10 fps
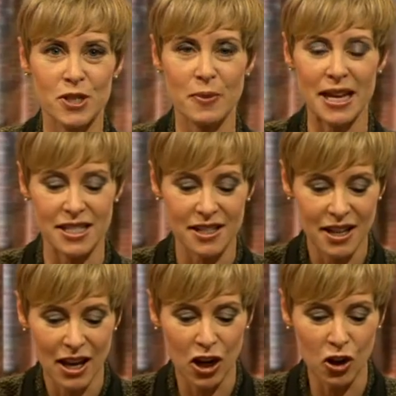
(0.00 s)
We spend
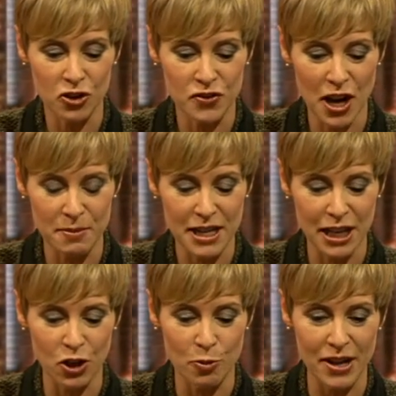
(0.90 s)
a lot of time
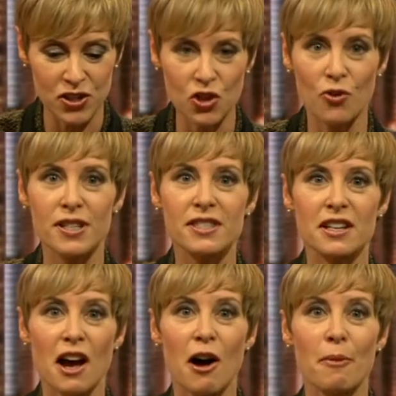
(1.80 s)
telling you about stories that
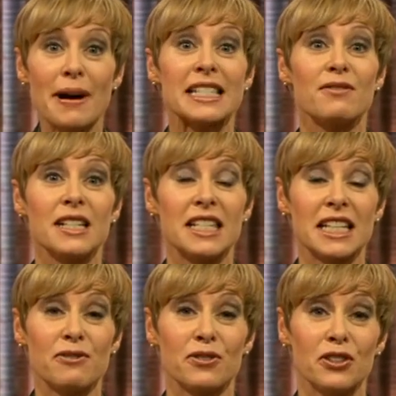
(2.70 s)
are massively
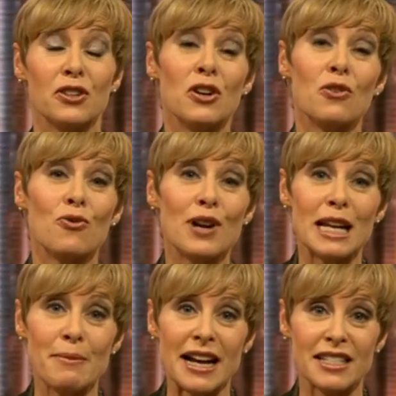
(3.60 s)
significant,
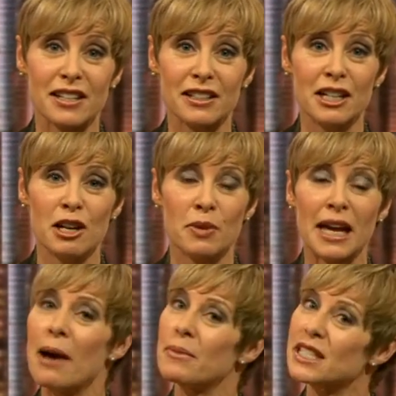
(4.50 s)
really matter, but
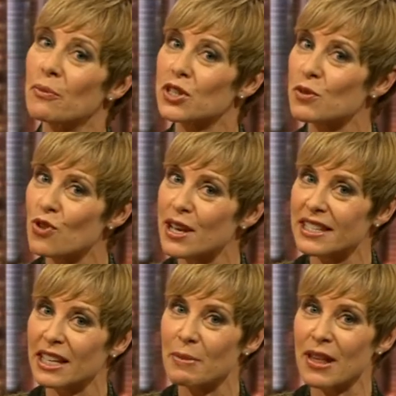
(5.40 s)
can be somewhat
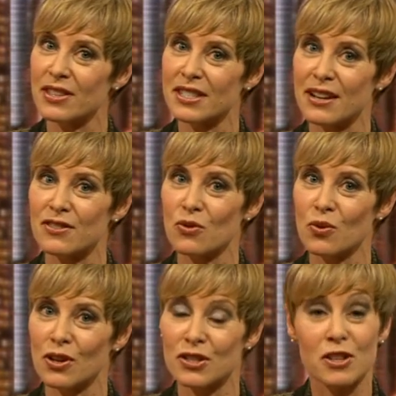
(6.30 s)
depressing about the state of the
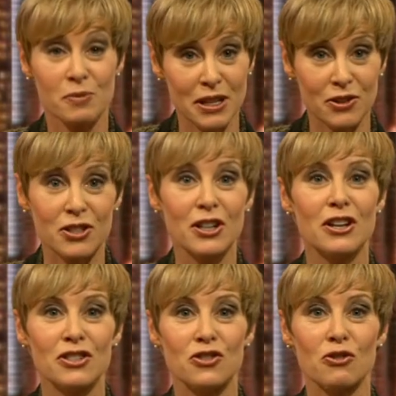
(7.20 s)
world. So it's been good
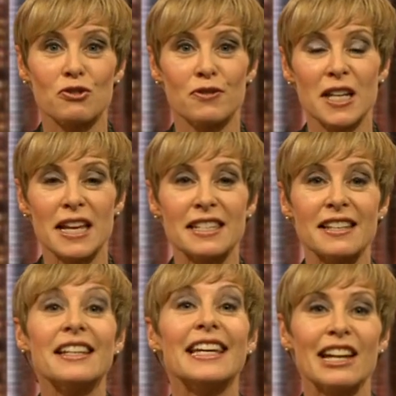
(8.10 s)
to talk to Vanessa
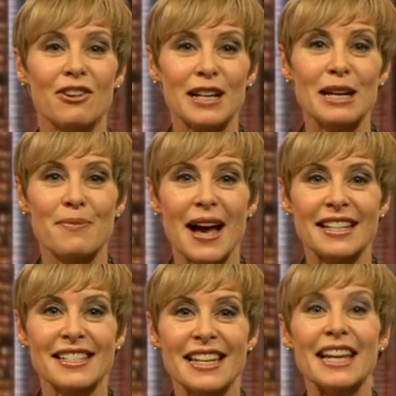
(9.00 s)
here on Impact
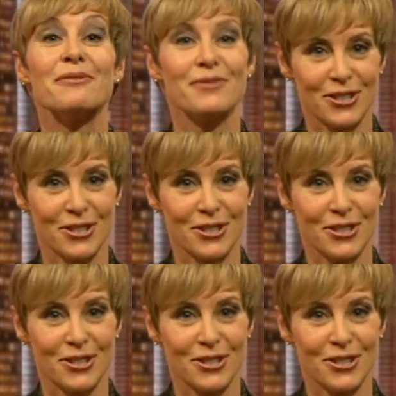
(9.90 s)
today.